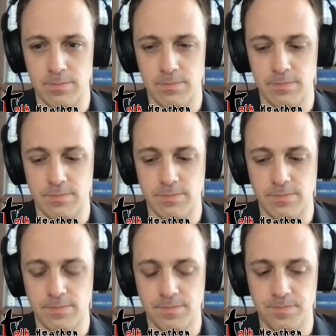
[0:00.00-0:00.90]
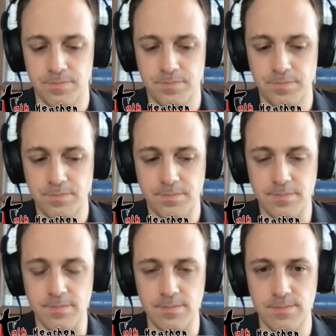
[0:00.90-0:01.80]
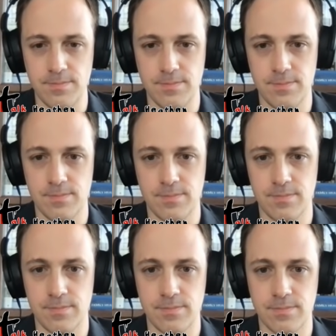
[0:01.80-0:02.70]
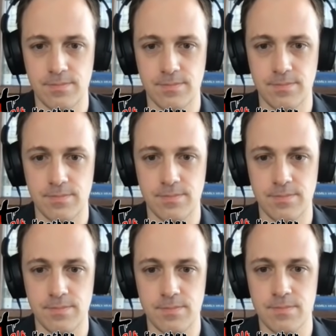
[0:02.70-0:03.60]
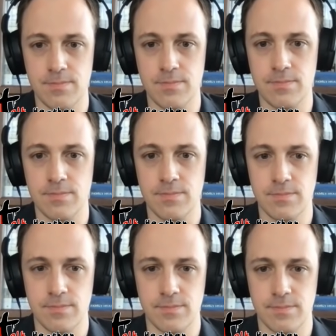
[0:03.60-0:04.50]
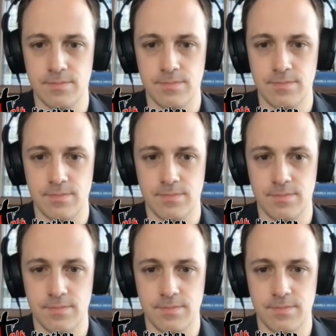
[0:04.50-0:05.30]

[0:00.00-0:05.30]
This person isn't speaking.